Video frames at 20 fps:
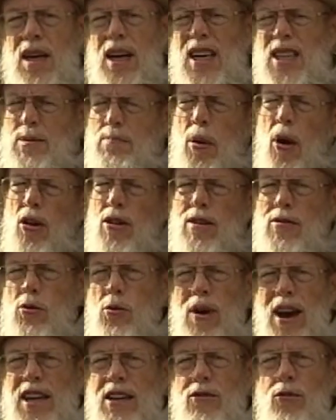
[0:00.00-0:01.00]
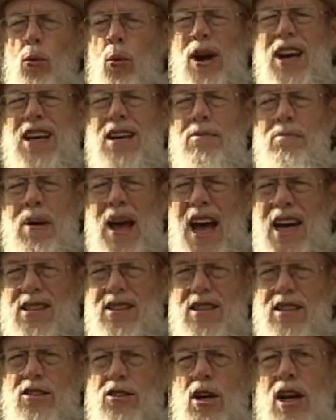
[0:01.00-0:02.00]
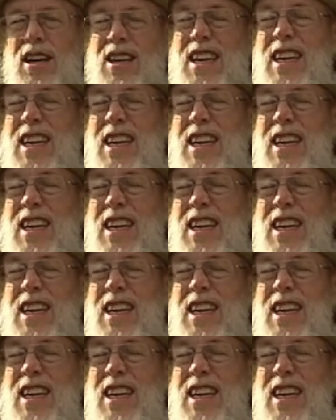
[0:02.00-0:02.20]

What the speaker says: As part of a rite of Wiccan passage,